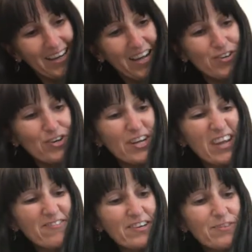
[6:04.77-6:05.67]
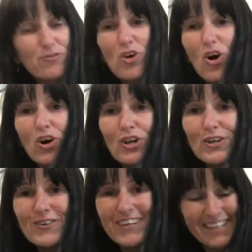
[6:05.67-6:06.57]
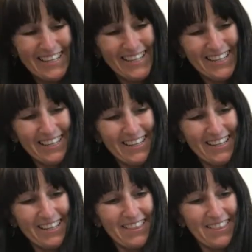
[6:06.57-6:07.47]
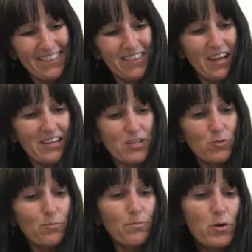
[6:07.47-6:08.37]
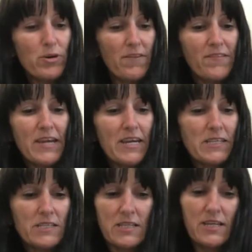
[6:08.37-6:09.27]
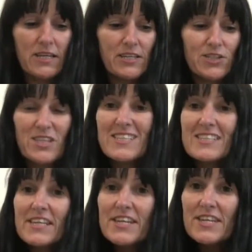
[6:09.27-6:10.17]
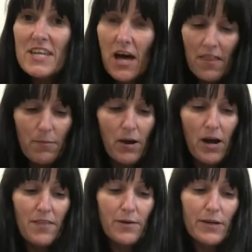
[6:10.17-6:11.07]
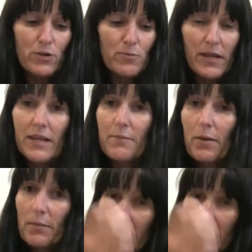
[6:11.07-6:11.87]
You got to get right through the hot glue. And don't poke your fingers. So this is another part where you may need mom and